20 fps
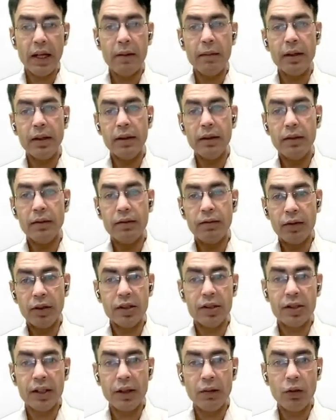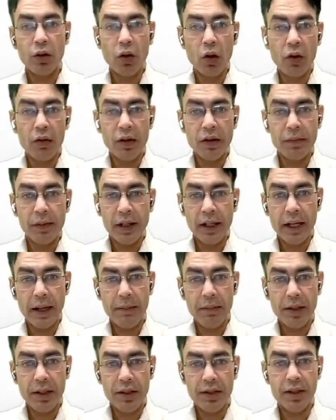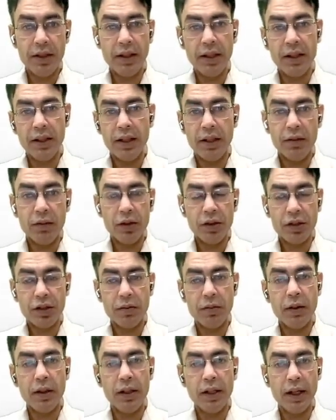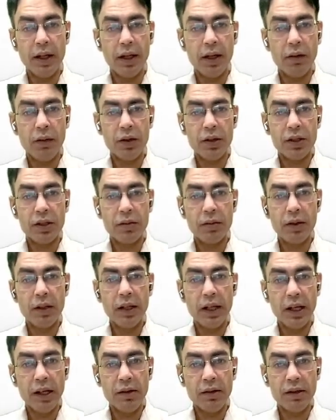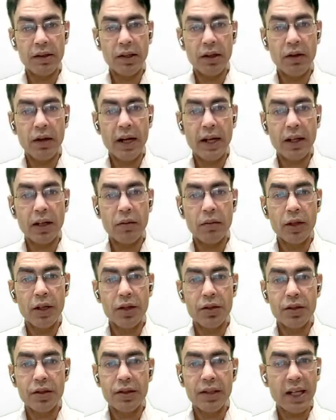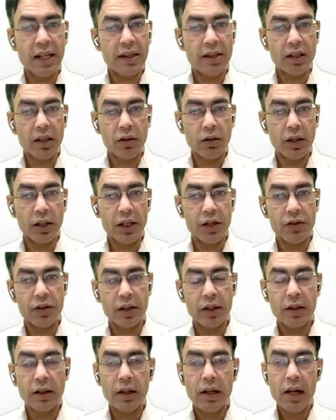I mean, first thing would always be adaptation, then the reversible, irreversible, intracellular accumulations, and cellular aging.